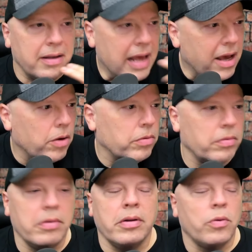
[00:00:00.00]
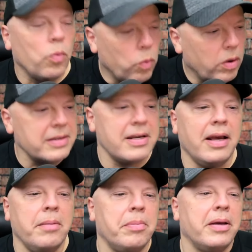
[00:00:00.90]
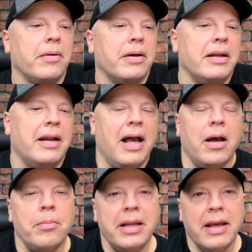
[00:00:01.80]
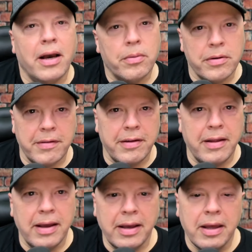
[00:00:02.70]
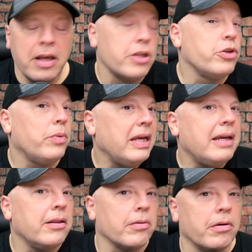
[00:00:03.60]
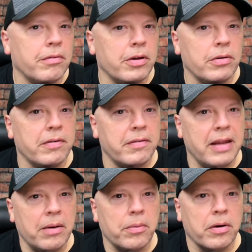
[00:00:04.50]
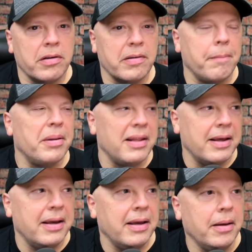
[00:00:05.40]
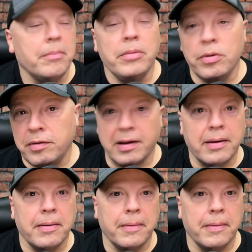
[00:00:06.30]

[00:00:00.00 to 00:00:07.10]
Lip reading: Now, what time period and how many hours a day do either of those networks play music?